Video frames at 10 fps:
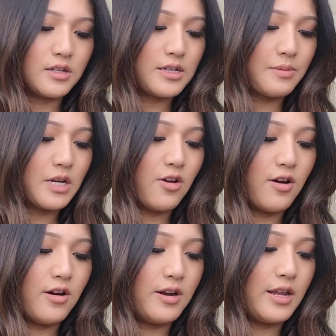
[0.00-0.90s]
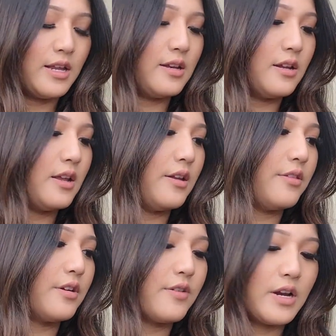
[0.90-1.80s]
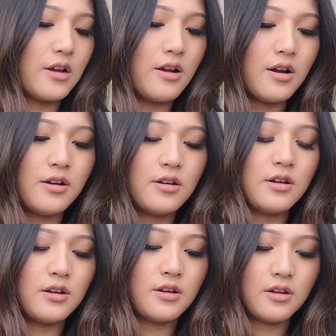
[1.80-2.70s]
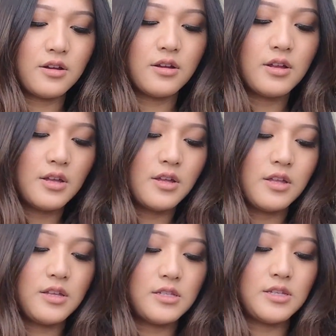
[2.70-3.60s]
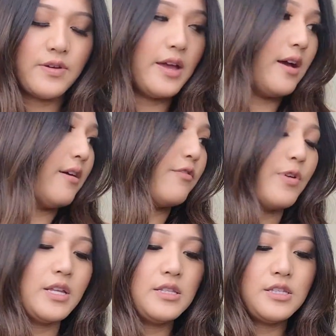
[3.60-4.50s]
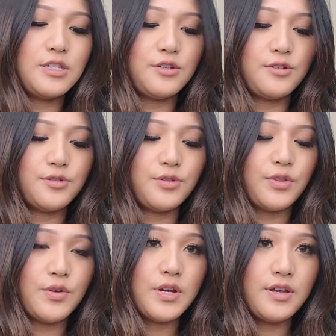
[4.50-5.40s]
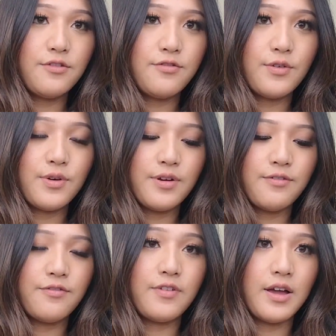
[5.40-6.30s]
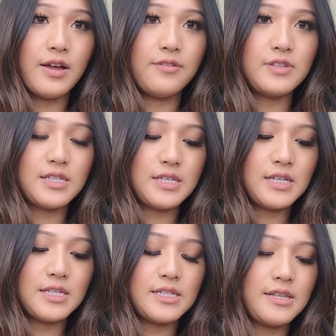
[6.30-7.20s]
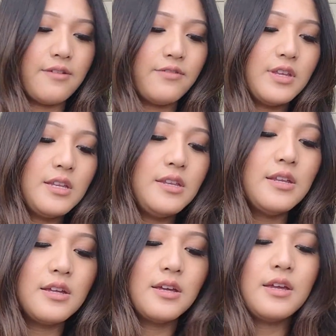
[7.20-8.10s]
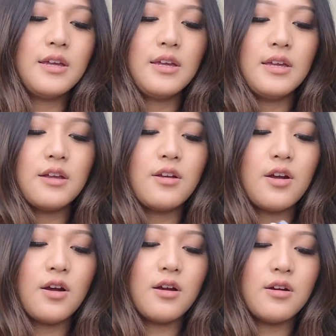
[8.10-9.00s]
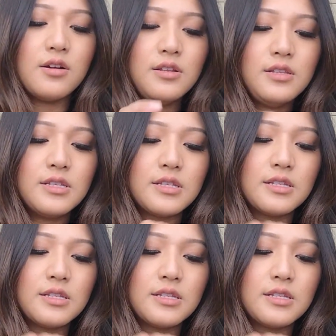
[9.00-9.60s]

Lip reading: debit card, and another credit card. So I have 1, 2, 3, 4, 5, 6, 7 cards.